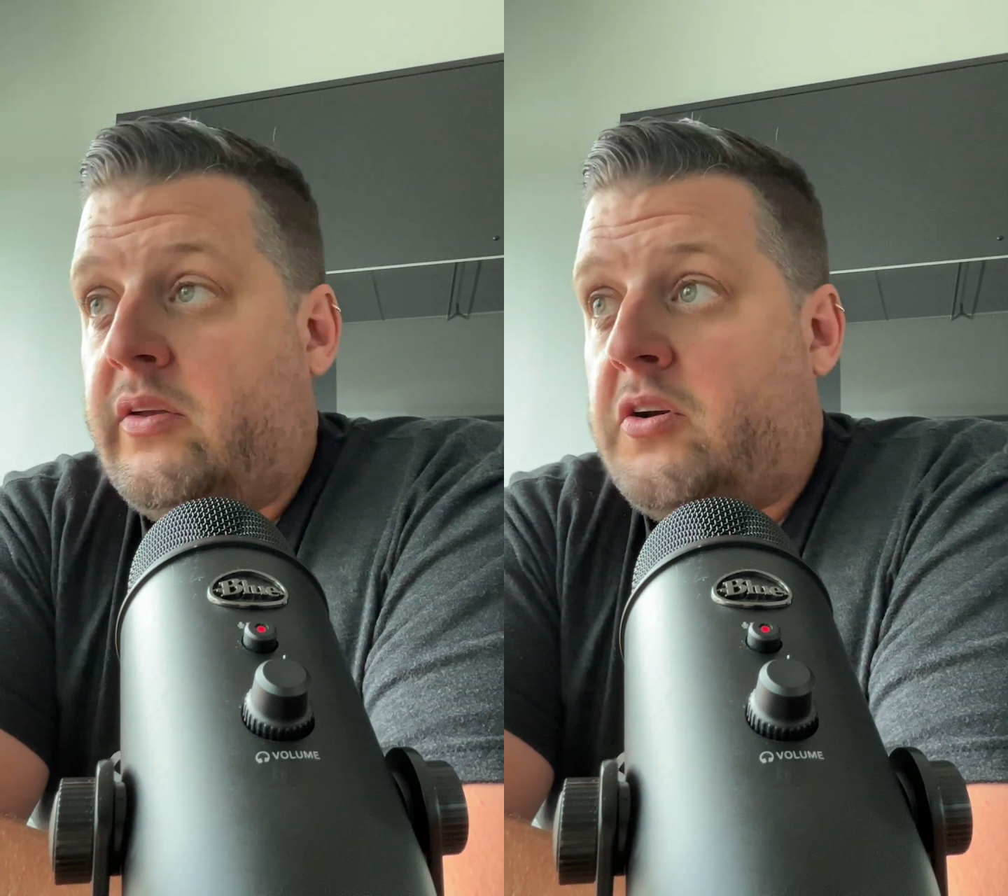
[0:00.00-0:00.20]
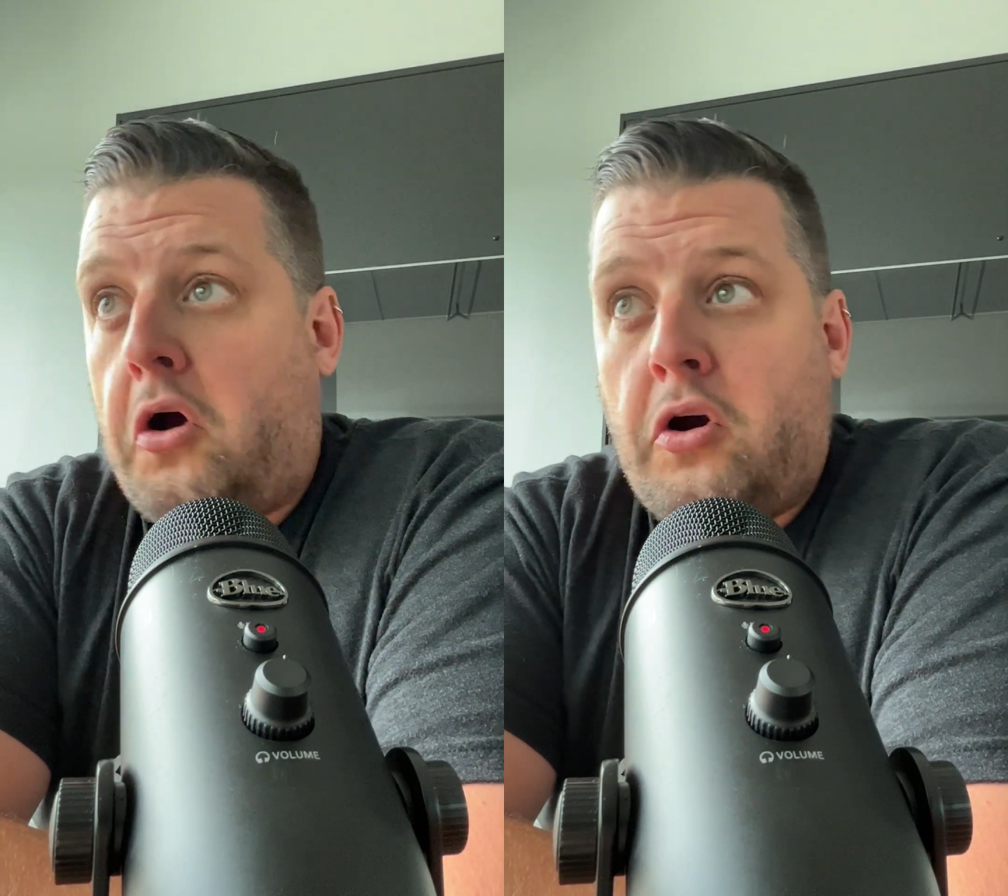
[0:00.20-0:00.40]

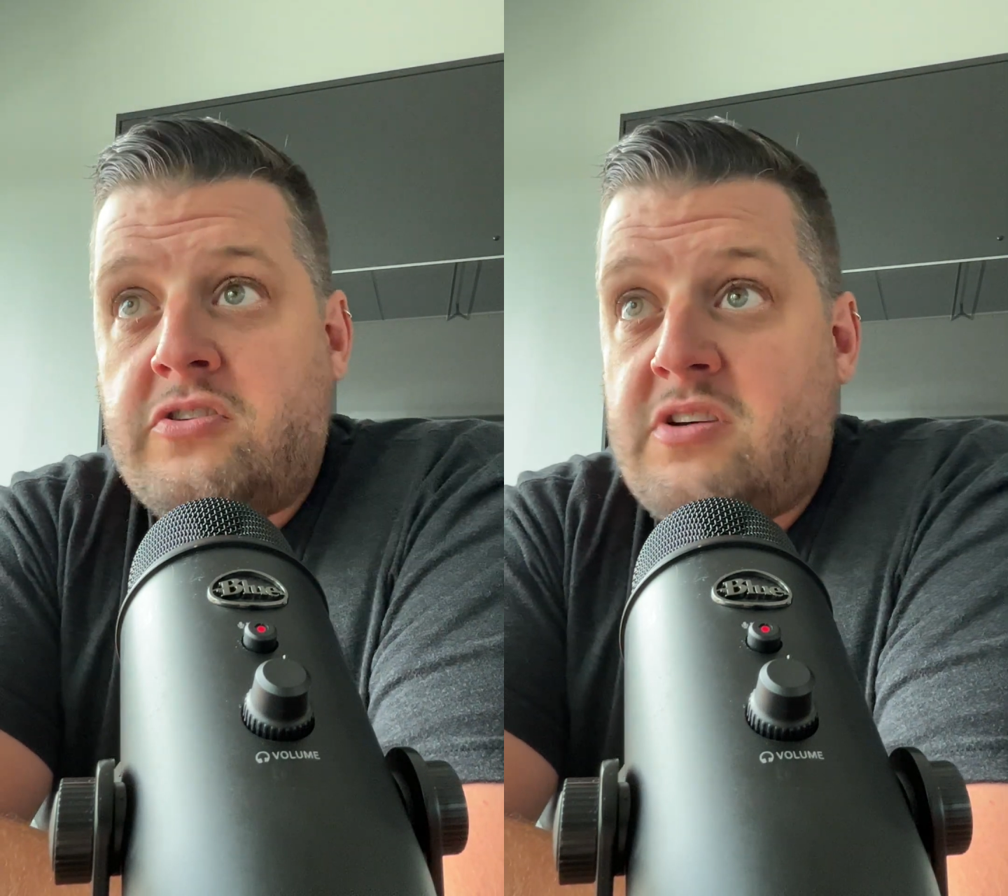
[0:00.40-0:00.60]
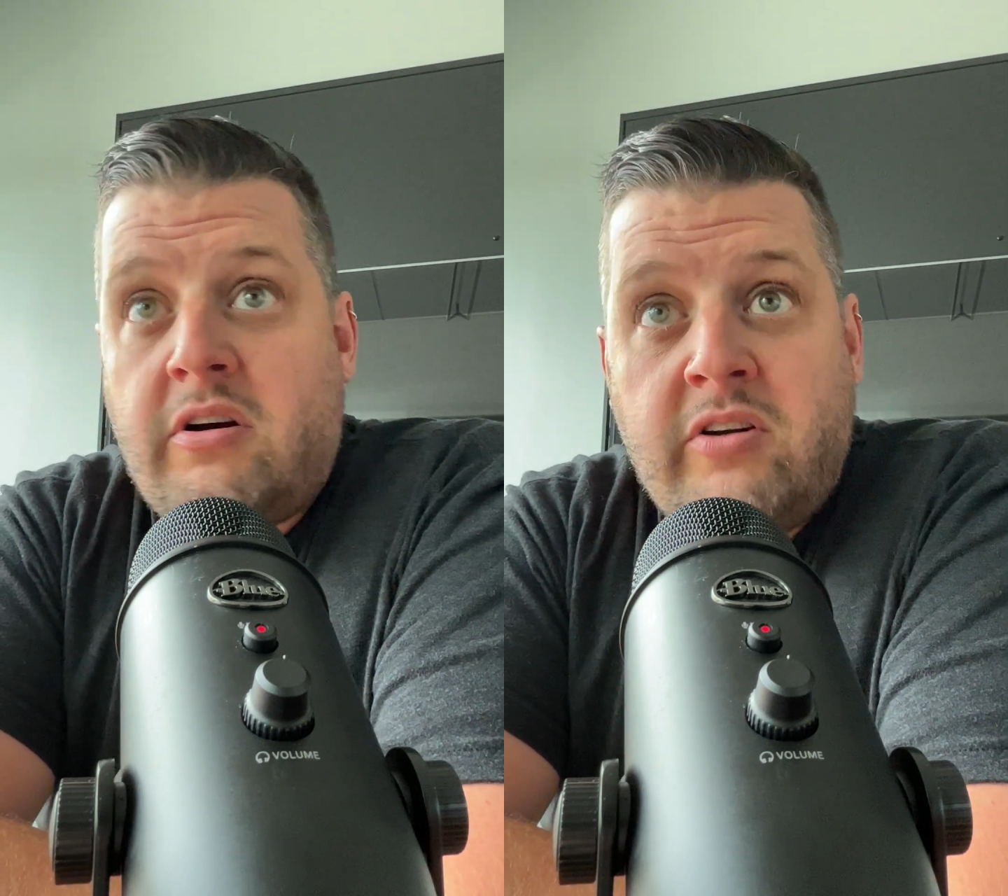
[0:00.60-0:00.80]

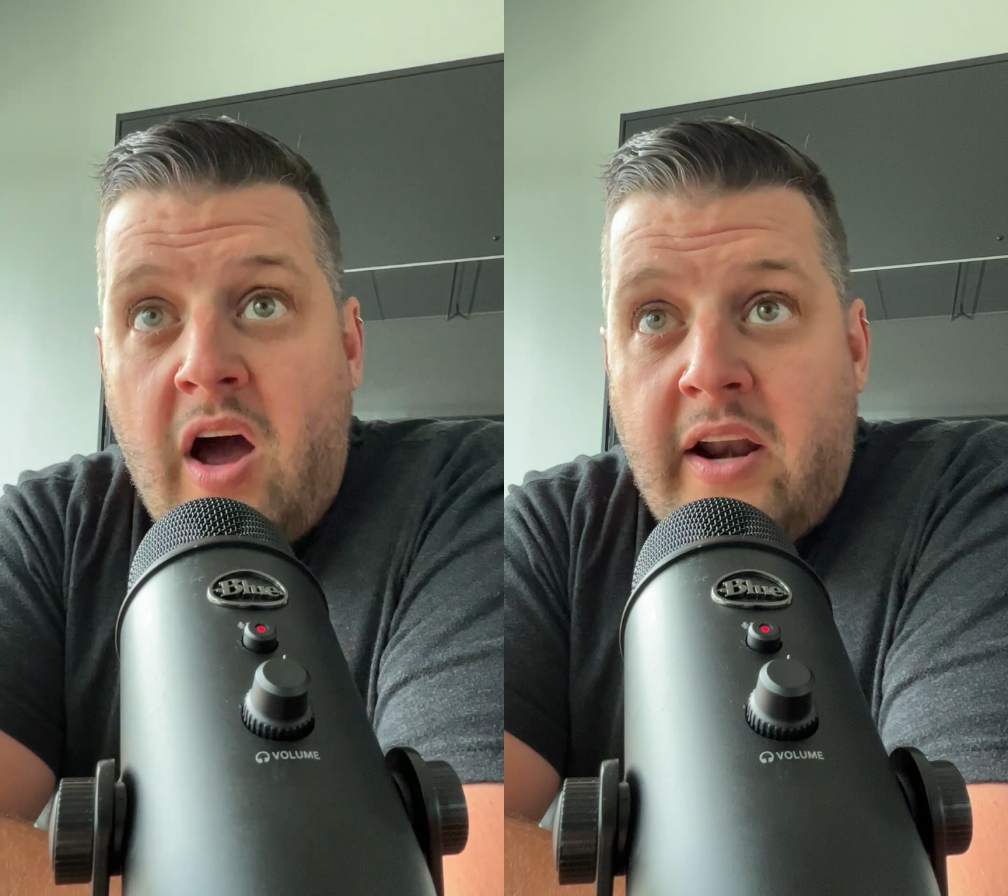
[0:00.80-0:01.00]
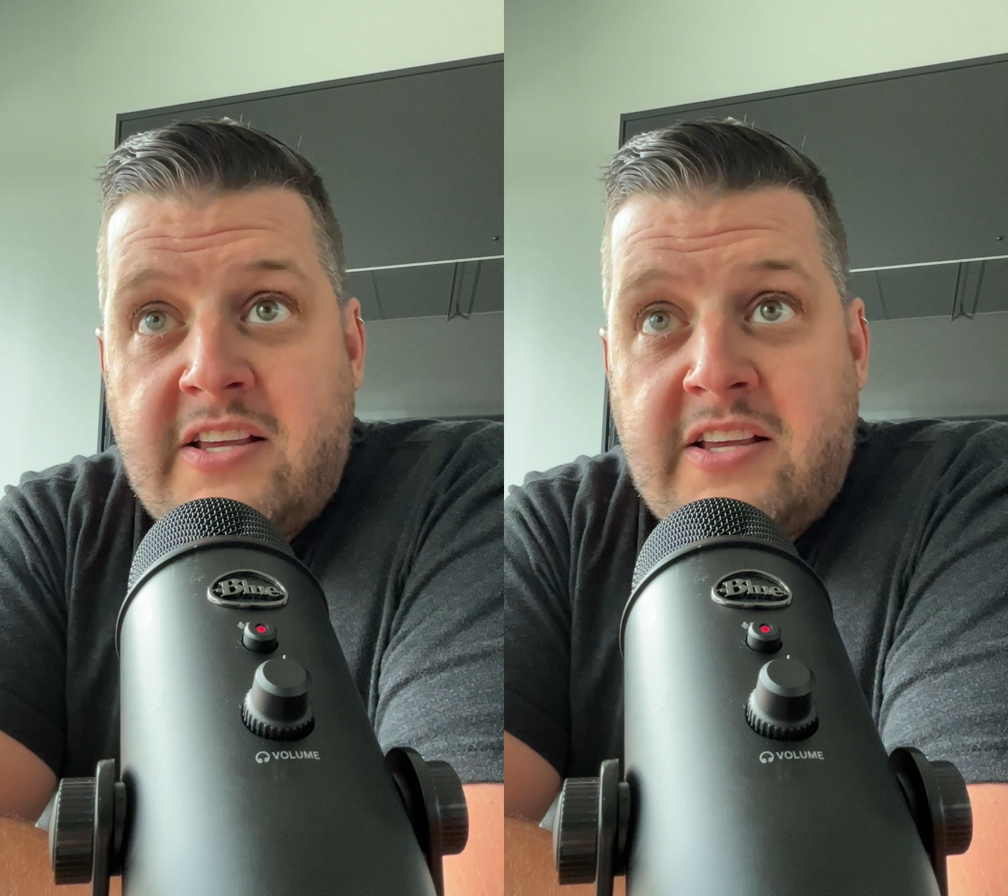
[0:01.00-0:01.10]
cards are not